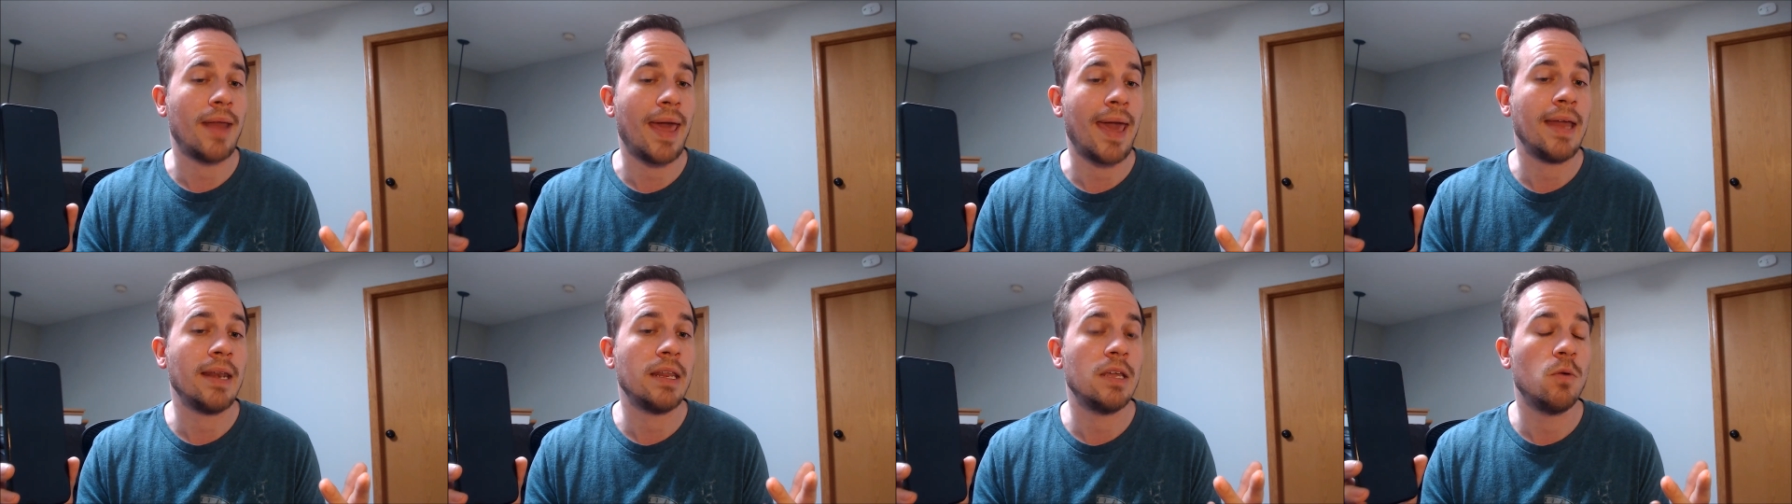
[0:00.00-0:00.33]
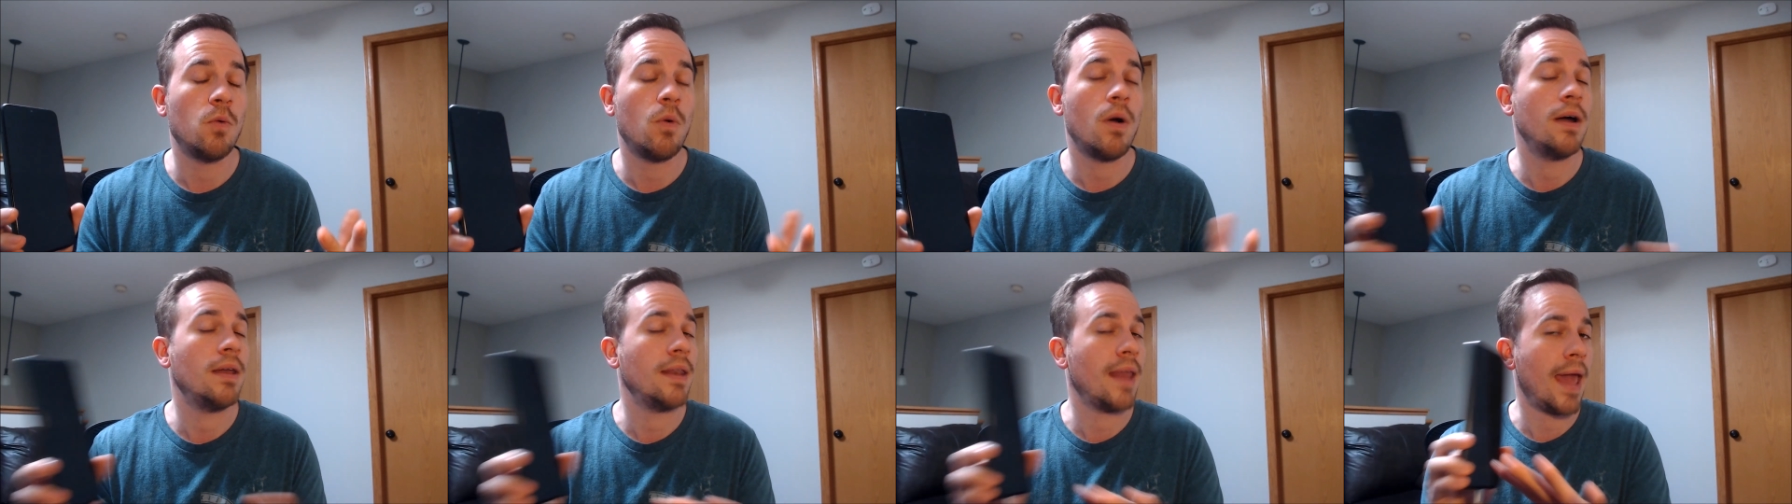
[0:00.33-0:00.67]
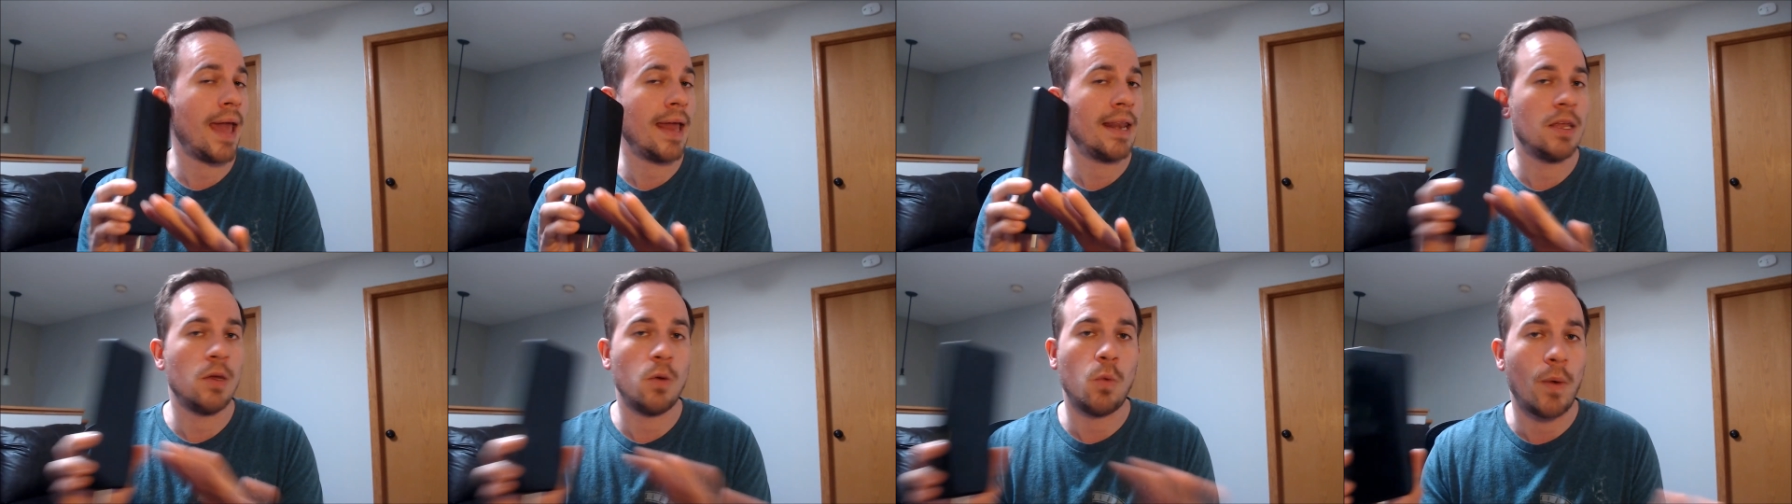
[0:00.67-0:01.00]
anyone,
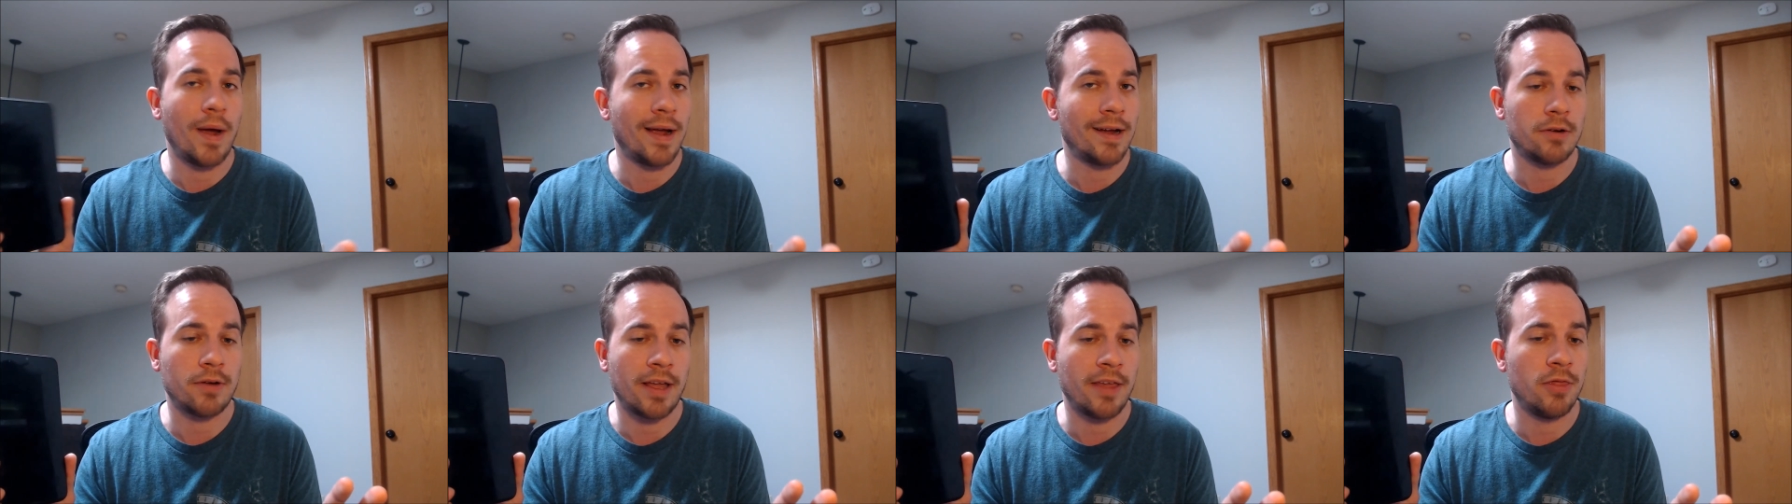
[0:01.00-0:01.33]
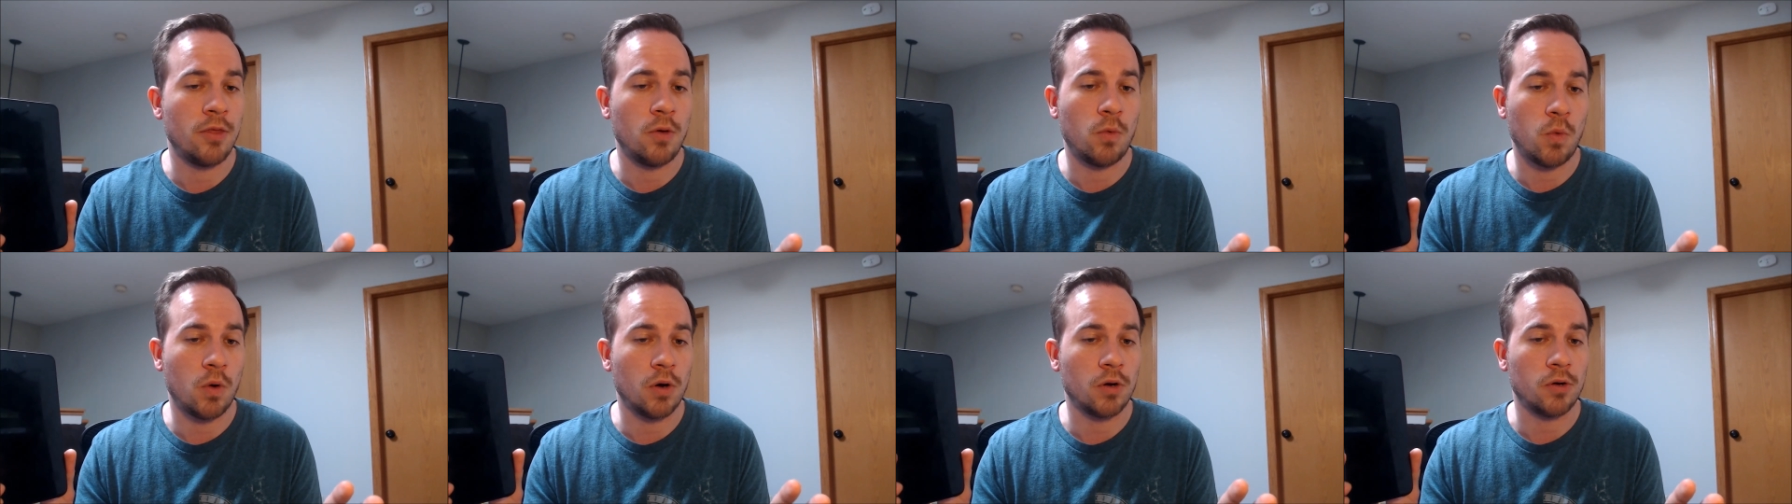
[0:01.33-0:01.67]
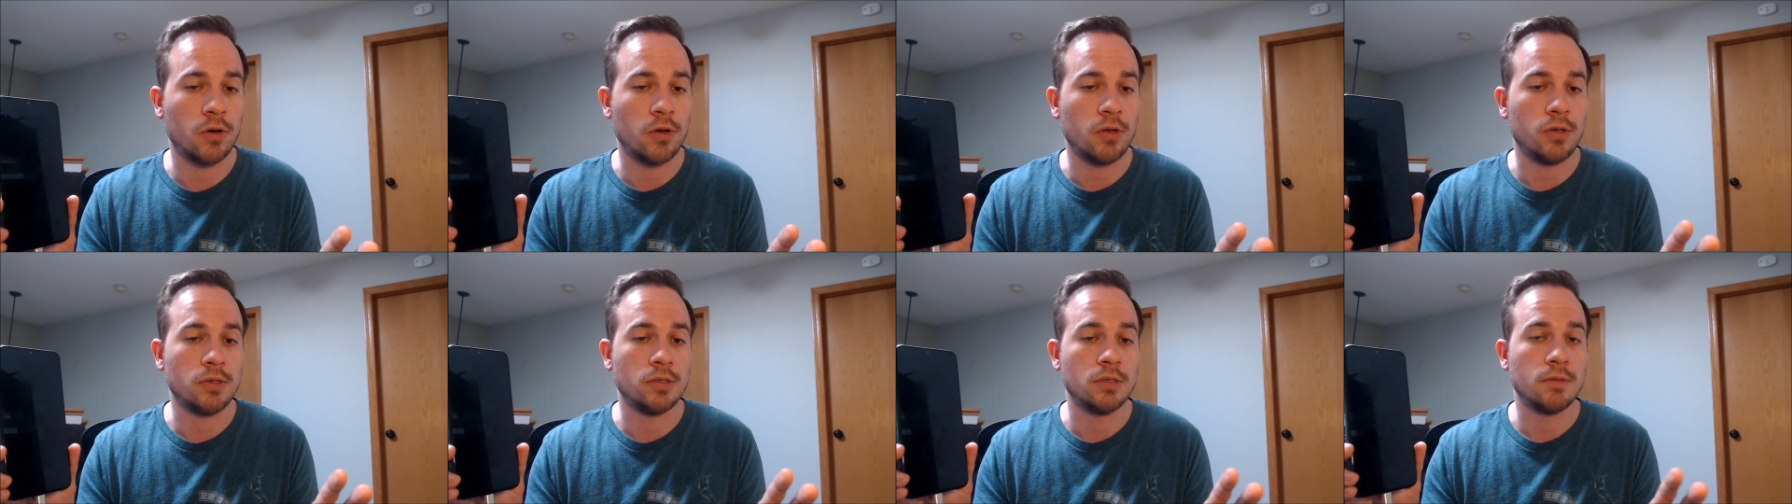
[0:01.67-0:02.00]
anywhere in the world.